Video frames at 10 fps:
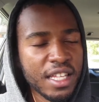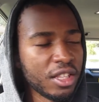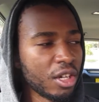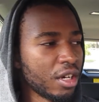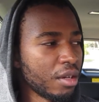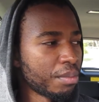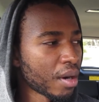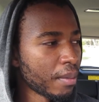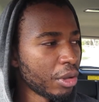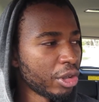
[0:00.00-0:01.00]
The
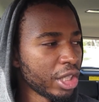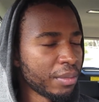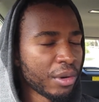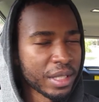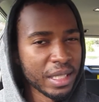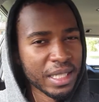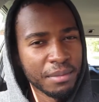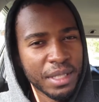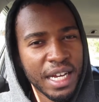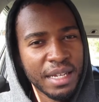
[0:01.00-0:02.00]
problem with audiobooks is
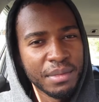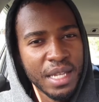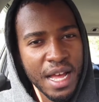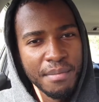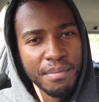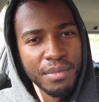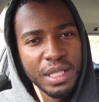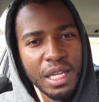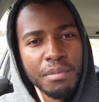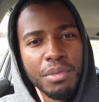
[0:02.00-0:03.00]
sometimes um,
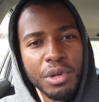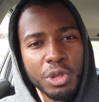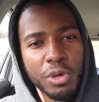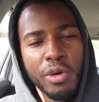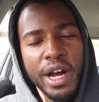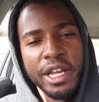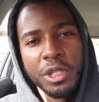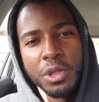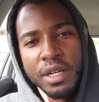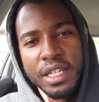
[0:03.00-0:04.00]
certain books require you
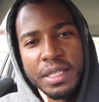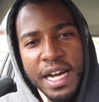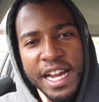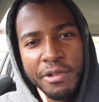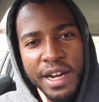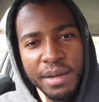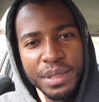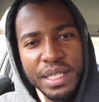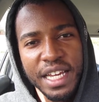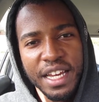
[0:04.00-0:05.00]
to look at
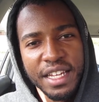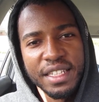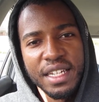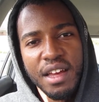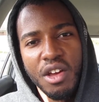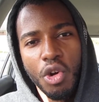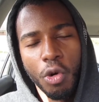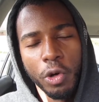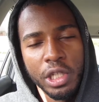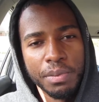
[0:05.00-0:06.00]
diagrams, and
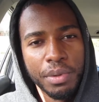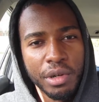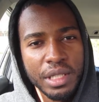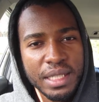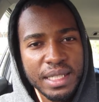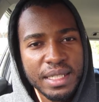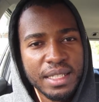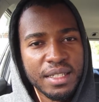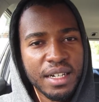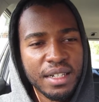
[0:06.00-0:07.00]
audiobooks
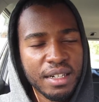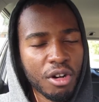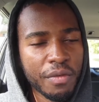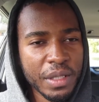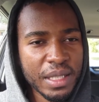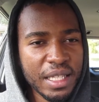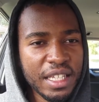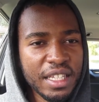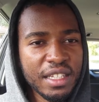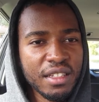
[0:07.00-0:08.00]

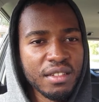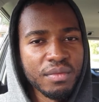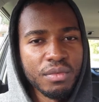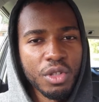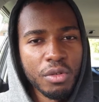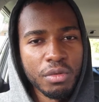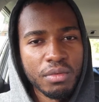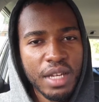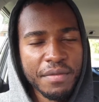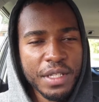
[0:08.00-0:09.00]
obviously don't
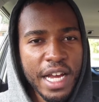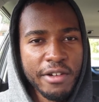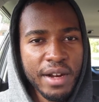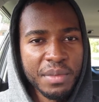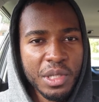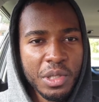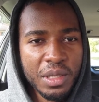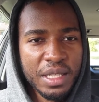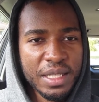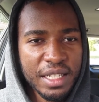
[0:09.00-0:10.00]
have diagrams because
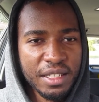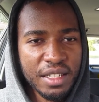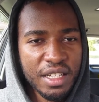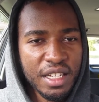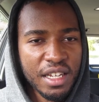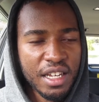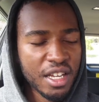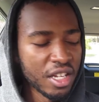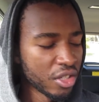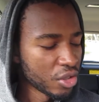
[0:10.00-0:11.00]
you're listening.
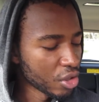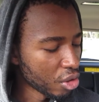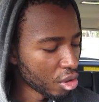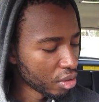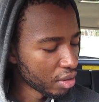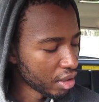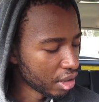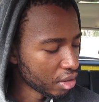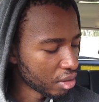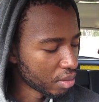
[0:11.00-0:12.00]
So
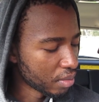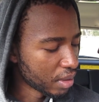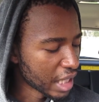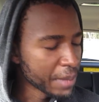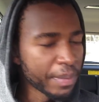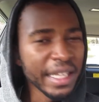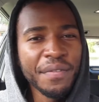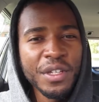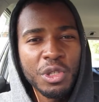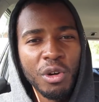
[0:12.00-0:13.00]
there's
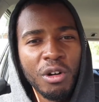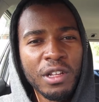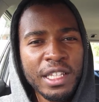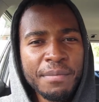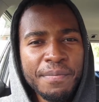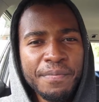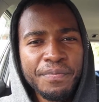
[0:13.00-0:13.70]
benefits to all of them.